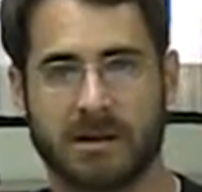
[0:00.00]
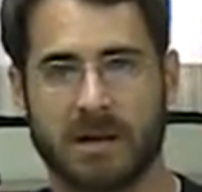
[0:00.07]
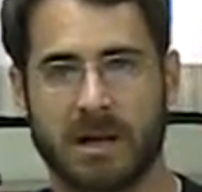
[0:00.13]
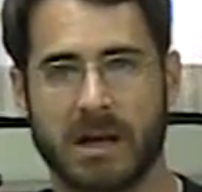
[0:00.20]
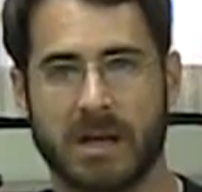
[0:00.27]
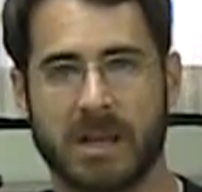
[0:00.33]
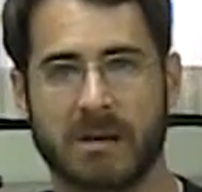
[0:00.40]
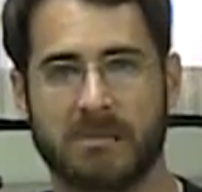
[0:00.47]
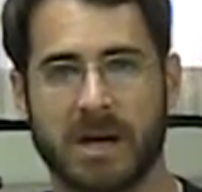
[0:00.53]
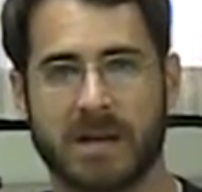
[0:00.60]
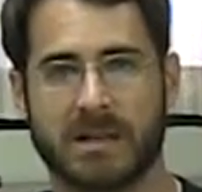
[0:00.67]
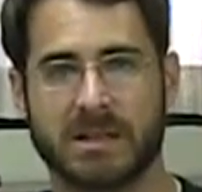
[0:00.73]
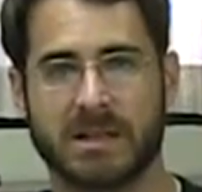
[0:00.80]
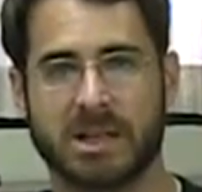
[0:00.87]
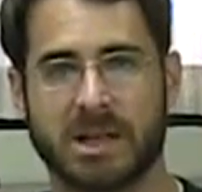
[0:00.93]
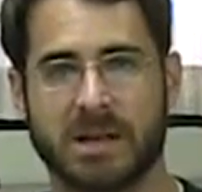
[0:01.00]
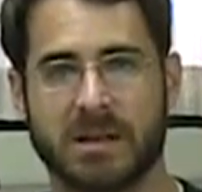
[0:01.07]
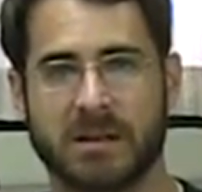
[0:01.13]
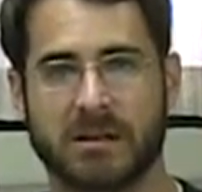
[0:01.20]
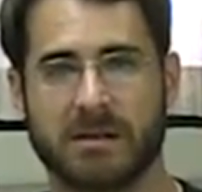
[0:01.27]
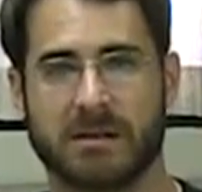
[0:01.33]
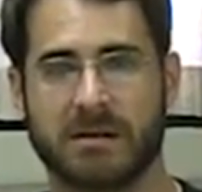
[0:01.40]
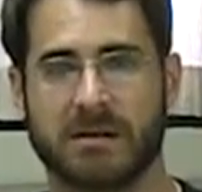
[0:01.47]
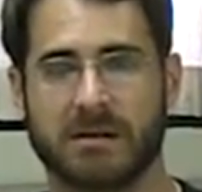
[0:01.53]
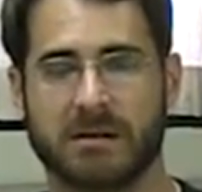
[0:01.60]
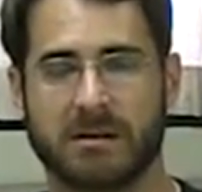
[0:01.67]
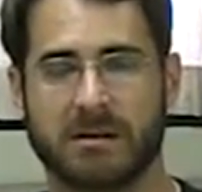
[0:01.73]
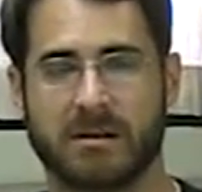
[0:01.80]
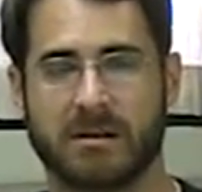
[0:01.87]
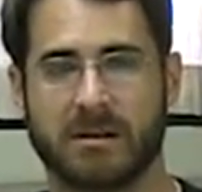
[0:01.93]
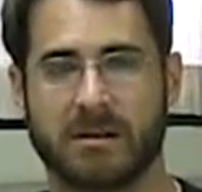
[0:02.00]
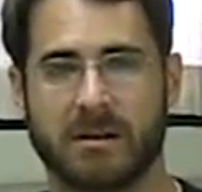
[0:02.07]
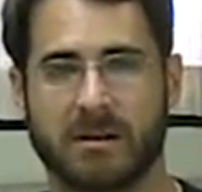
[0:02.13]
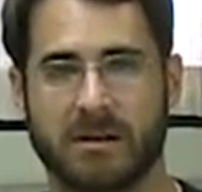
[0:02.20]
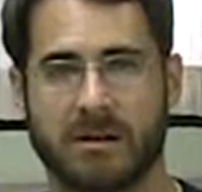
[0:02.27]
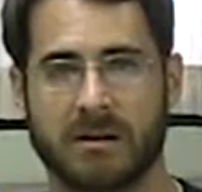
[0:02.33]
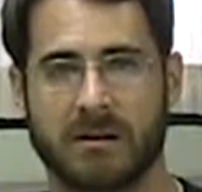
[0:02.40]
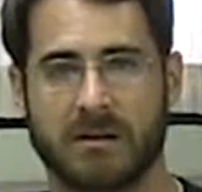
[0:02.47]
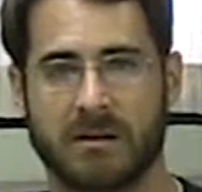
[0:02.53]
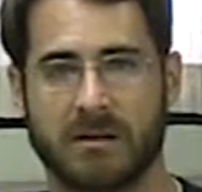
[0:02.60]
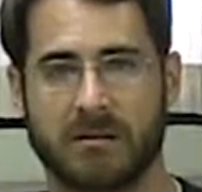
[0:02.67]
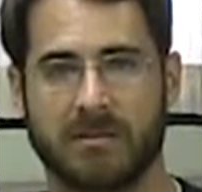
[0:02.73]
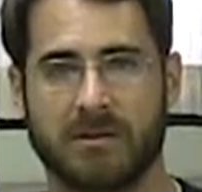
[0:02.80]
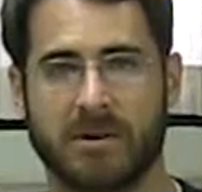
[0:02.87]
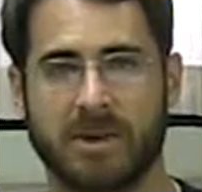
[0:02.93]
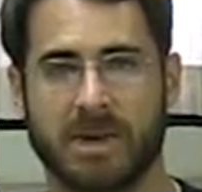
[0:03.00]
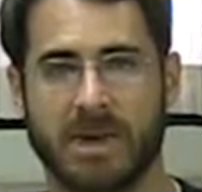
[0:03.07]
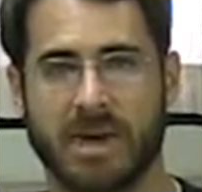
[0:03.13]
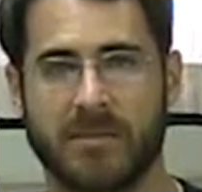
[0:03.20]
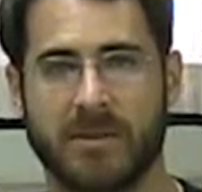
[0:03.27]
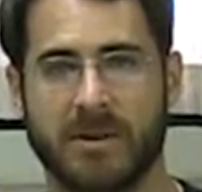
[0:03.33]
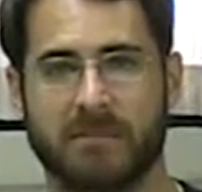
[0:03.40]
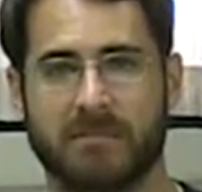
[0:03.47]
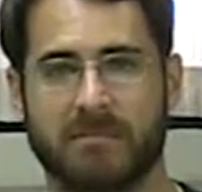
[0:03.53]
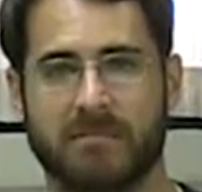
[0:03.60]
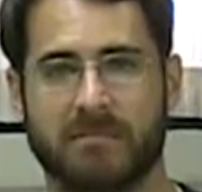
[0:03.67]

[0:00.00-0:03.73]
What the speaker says: and then back to G. Very common.